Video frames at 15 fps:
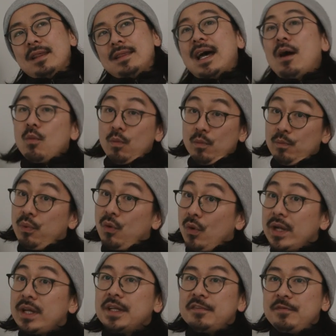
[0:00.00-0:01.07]
that
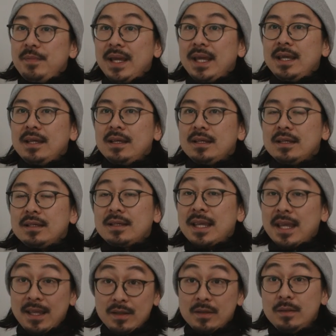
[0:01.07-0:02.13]
point of being
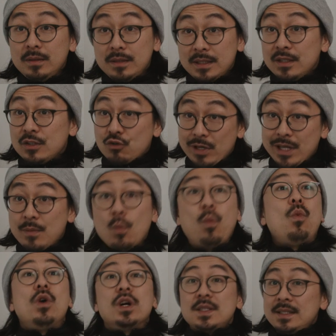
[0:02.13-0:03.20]
killed in the dream
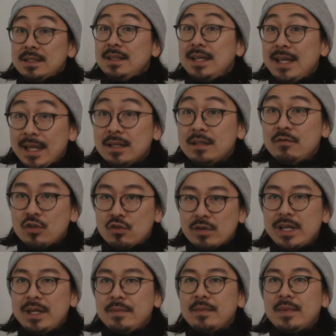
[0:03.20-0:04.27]
wasn't the end of the
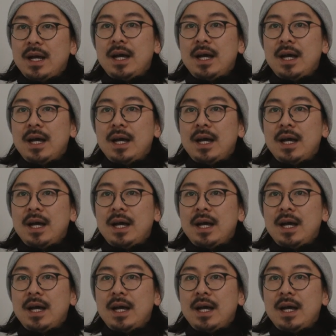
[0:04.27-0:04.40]
dream.